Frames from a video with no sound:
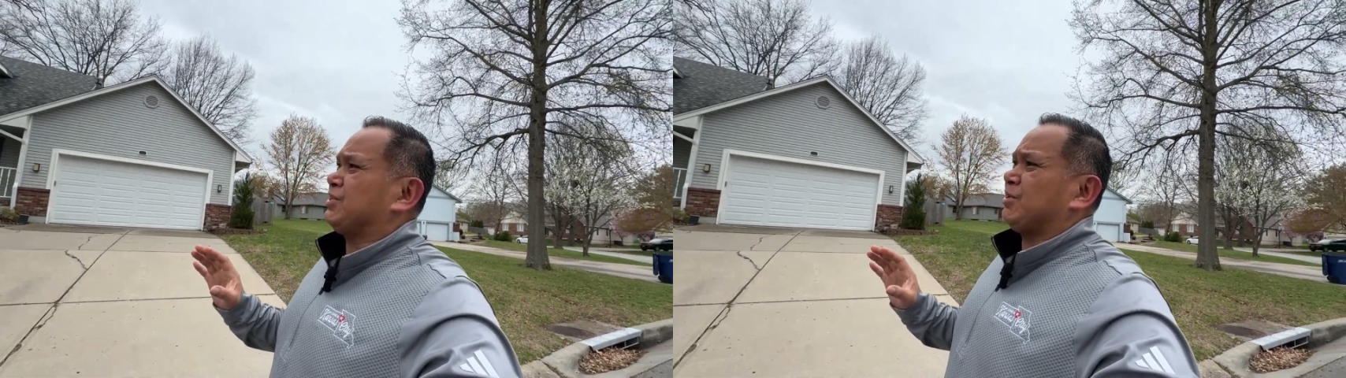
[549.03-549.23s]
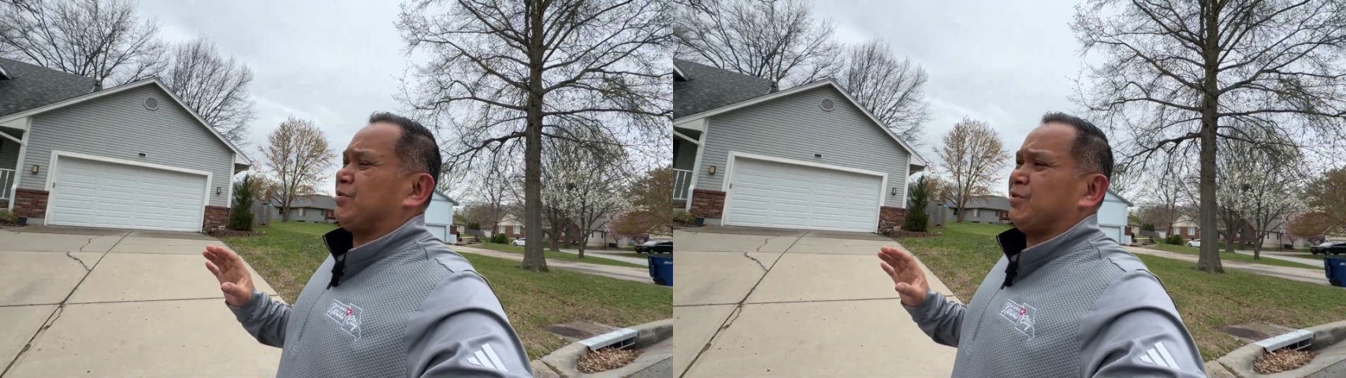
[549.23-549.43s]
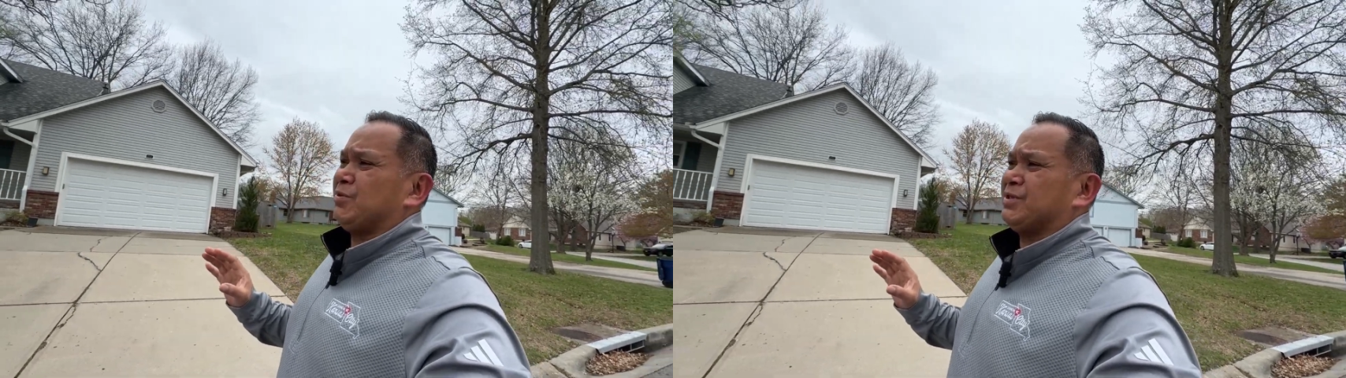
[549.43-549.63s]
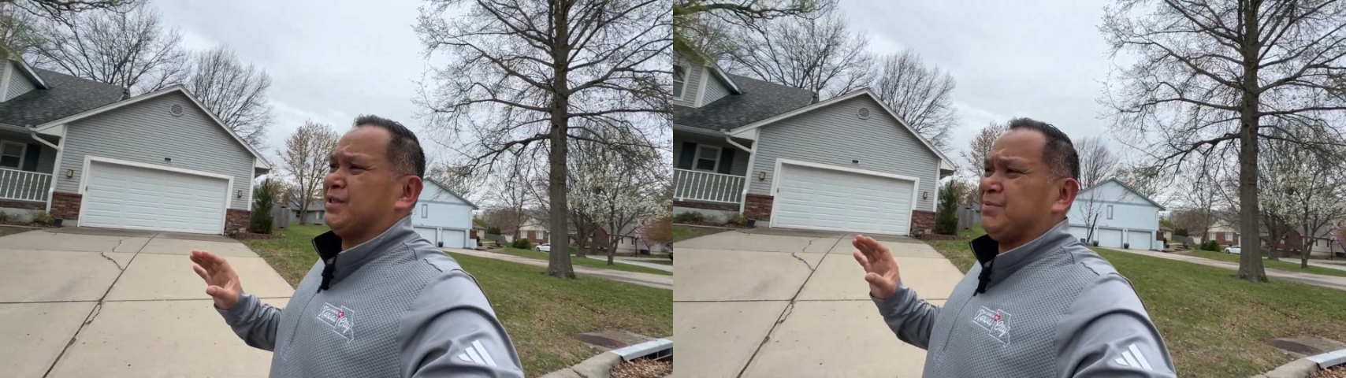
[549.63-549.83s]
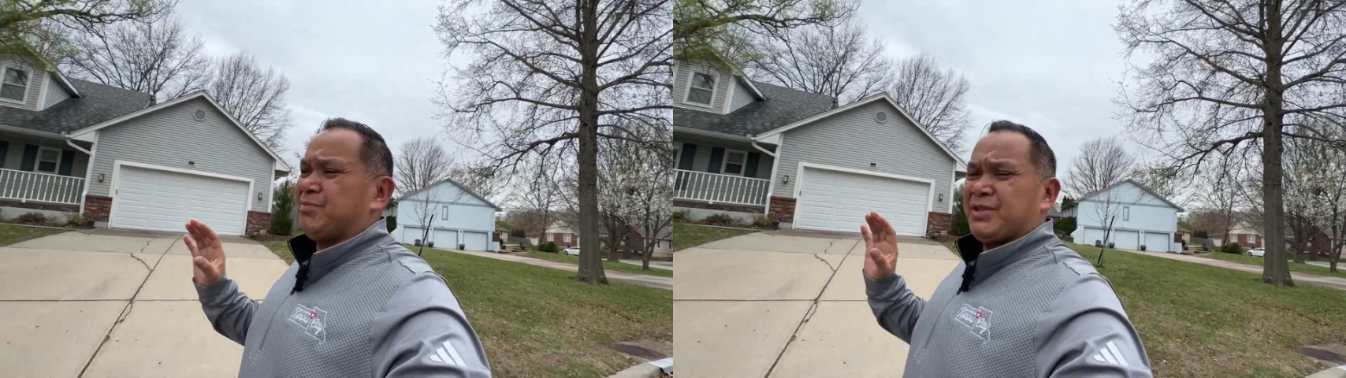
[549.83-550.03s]
to share with you is
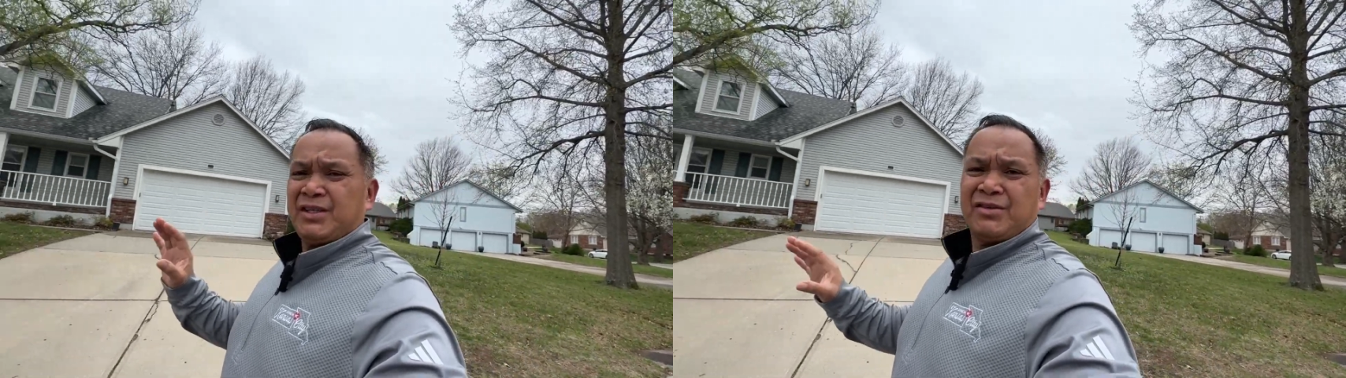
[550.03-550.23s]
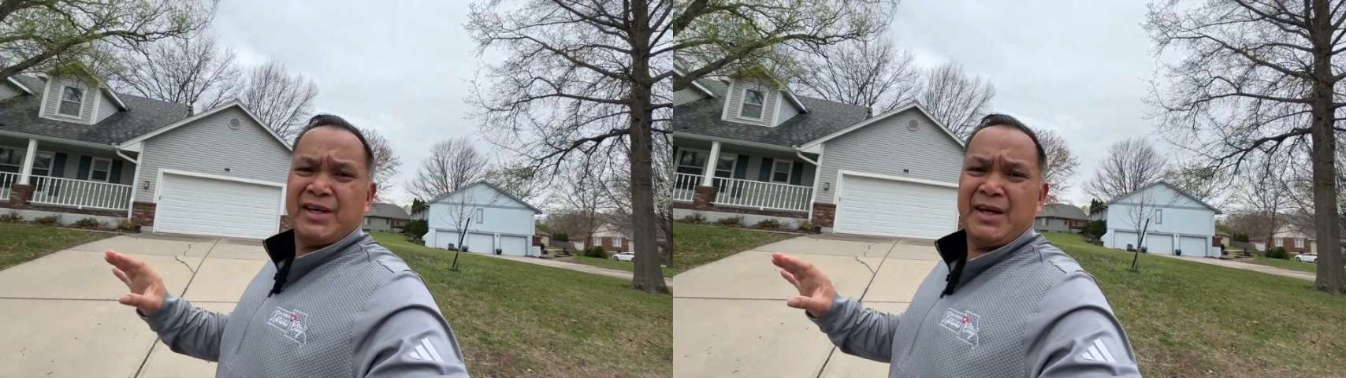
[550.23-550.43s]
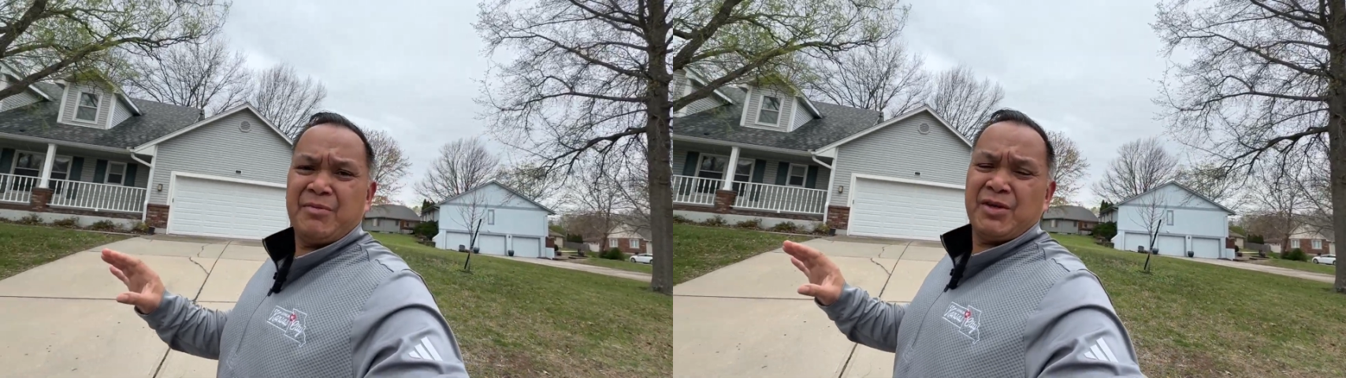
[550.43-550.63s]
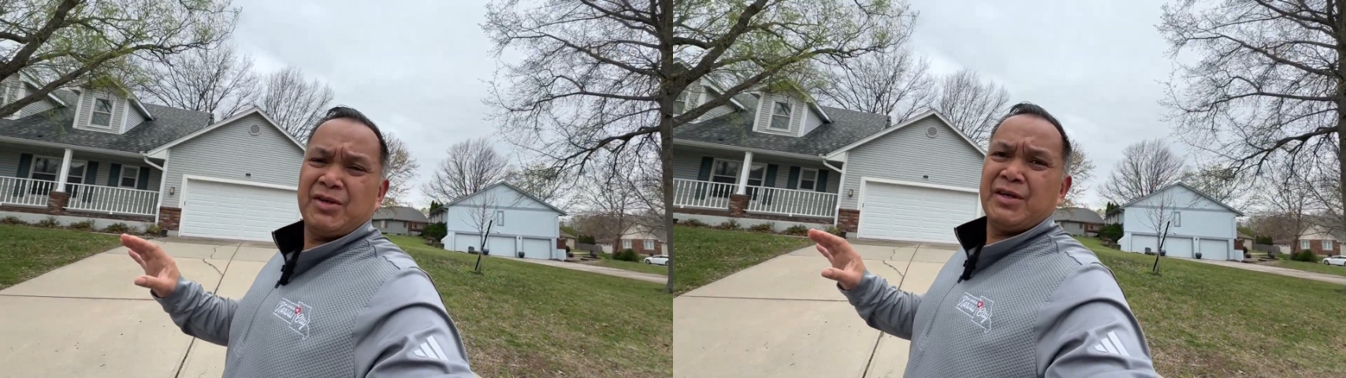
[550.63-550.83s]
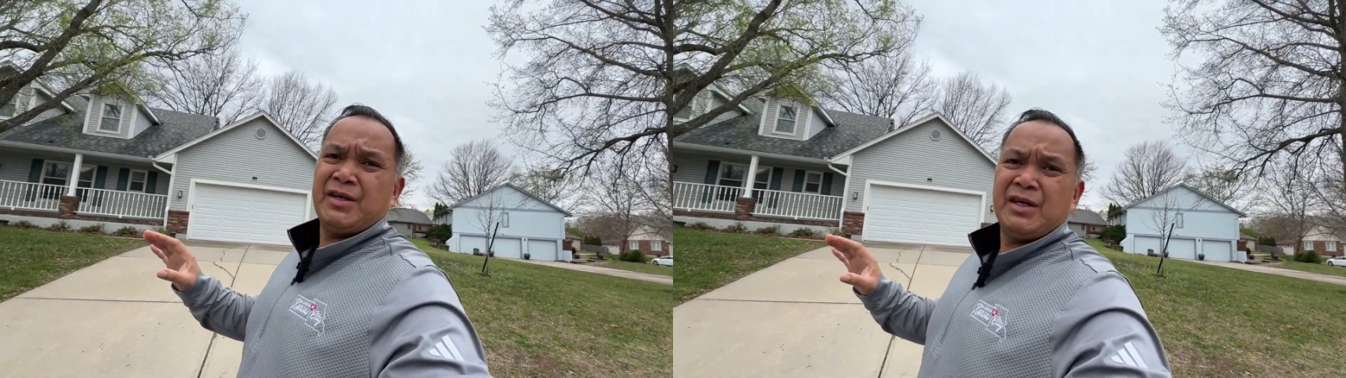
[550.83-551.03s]
this particular
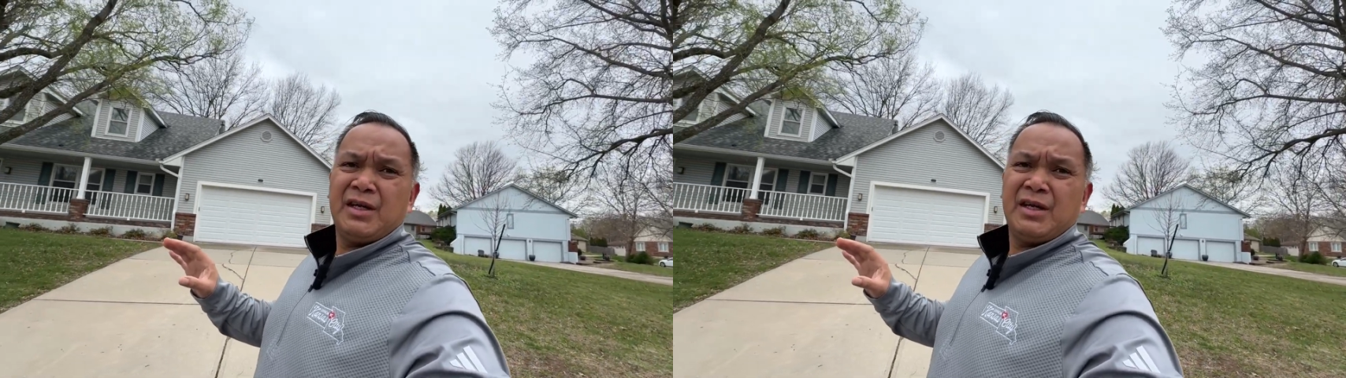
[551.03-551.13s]
neighborhood